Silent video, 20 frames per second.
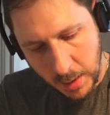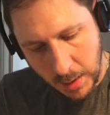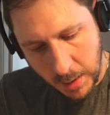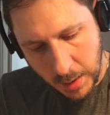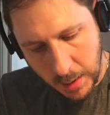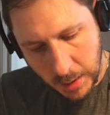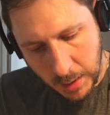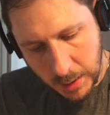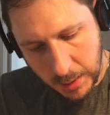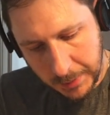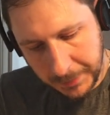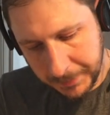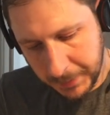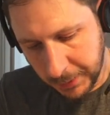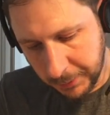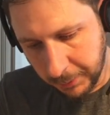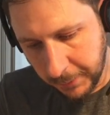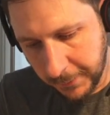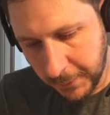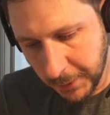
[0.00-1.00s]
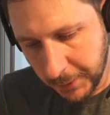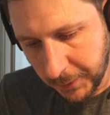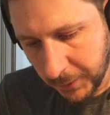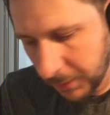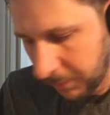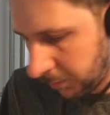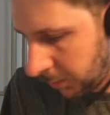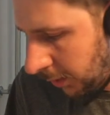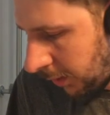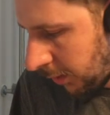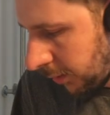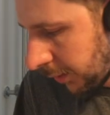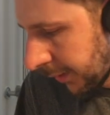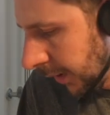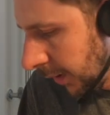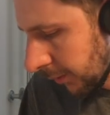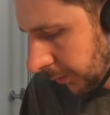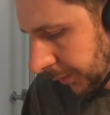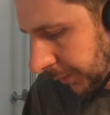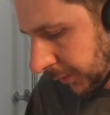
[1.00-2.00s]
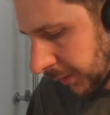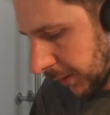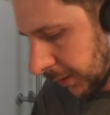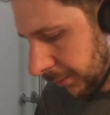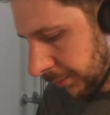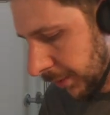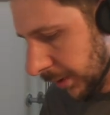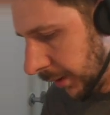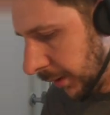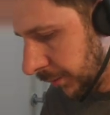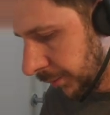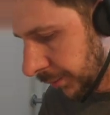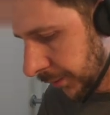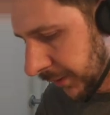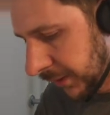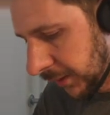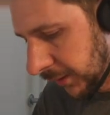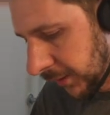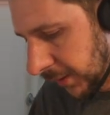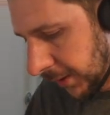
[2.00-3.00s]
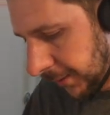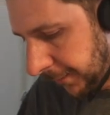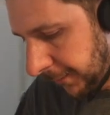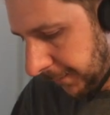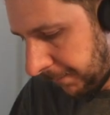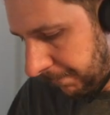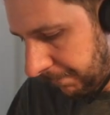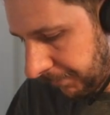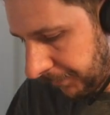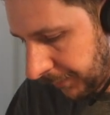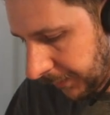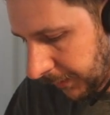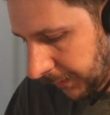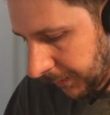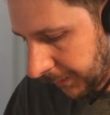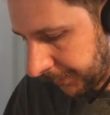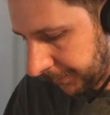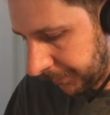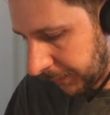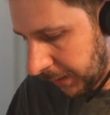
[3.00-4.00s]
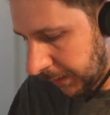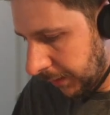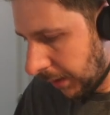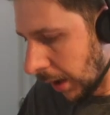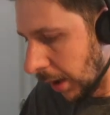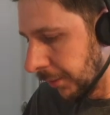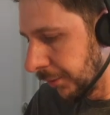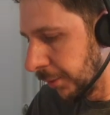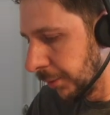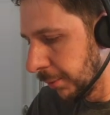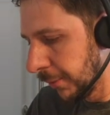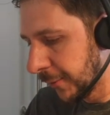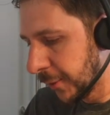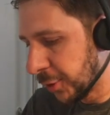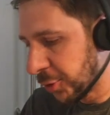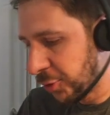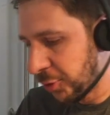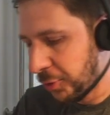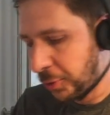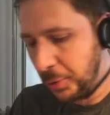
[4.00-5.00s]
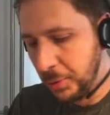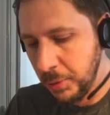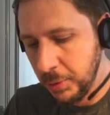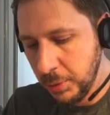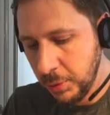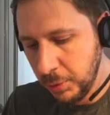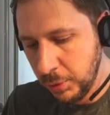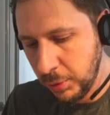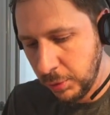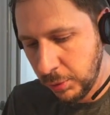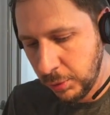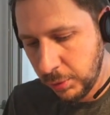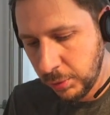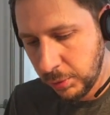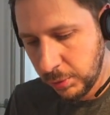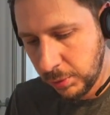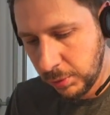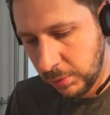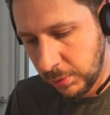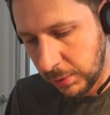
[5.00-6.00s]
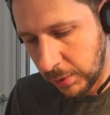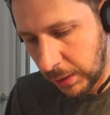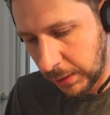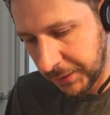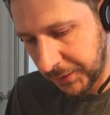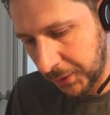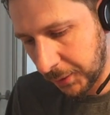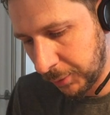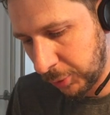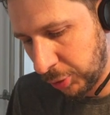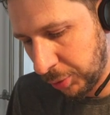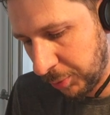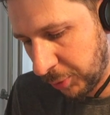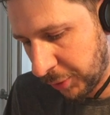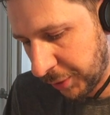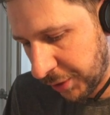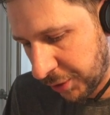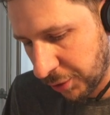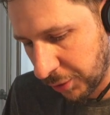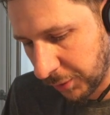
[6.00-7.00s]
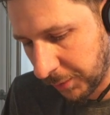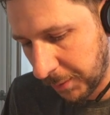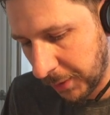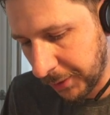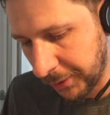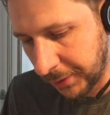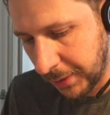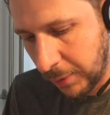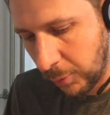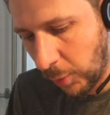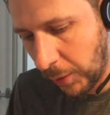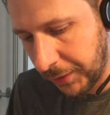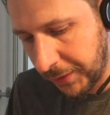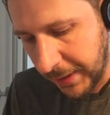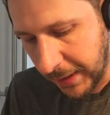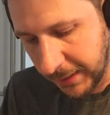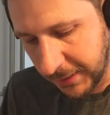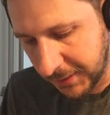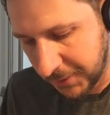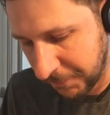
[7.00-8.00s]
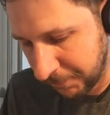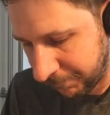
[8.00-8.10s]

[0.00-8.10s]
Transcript: But we've got some, yeah, once again, really interesting stuff. And, oh no, we've got two Sanctum creatures, but only one knight.